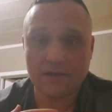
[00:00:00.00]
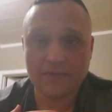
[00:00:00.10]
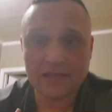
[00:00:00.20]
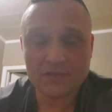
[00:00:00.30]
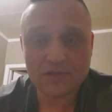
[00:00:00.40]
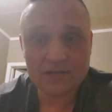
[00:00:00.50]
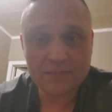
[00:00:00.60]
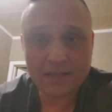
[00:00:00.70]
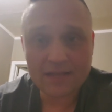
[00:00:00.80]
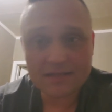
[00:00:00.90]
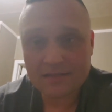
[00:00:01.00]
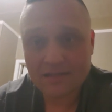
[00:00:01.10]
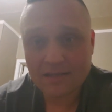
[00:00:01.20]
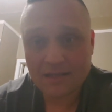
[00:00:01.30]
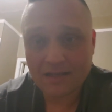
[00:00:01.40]
that trespassed,
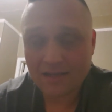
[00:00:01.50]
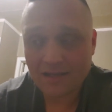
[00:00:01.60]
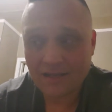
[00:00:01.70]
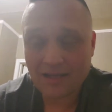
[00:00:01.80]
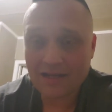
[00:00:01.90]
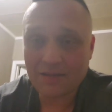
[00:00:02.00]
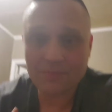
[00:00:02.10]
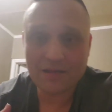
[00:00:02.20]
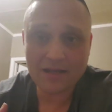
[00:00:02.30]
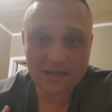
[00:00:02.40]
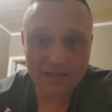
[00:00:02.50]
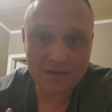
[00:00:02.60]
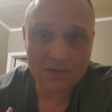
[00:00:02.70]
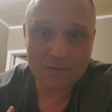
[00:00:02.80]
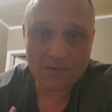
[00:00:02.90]
and I ain't playing that
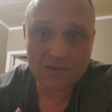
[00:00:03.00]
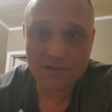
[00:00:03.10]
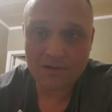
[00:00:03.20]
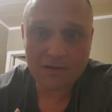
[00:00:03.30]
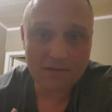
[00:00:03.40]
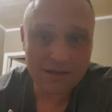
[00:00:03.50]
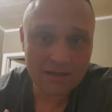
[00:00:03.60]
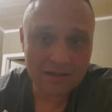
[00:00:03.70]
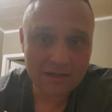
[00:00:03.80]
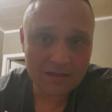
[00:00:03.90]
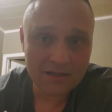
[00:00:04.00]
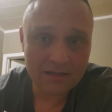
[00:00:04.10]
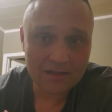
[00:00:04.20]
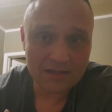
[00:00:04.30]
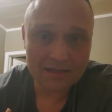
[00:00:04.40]
no more. All right,
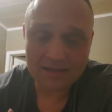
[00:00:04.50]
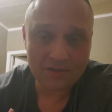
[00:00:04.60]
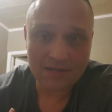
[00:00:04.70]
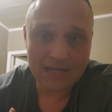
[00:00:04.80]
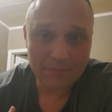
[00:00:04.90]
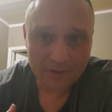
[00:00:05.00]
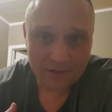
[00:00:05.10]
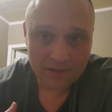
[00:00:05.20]
that's not gonna happen.